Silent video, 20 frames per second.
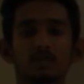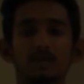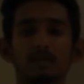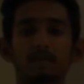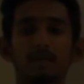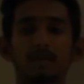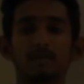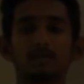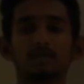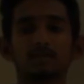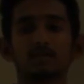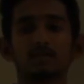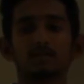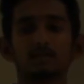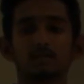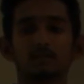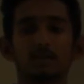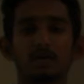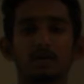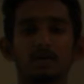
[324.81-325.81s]
impact
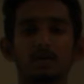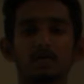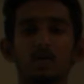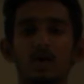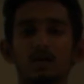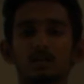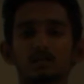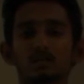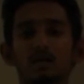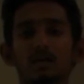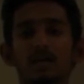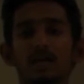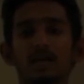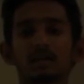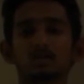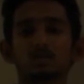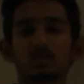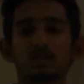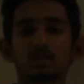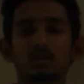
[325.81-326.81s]
perspective as well
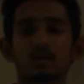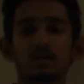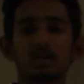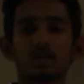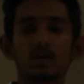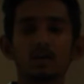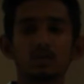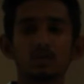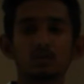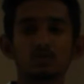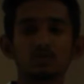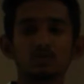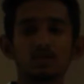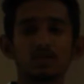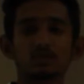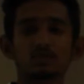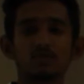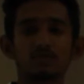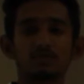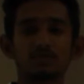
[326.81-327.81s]
as with the
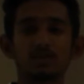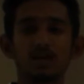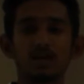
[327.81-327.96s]
usage of the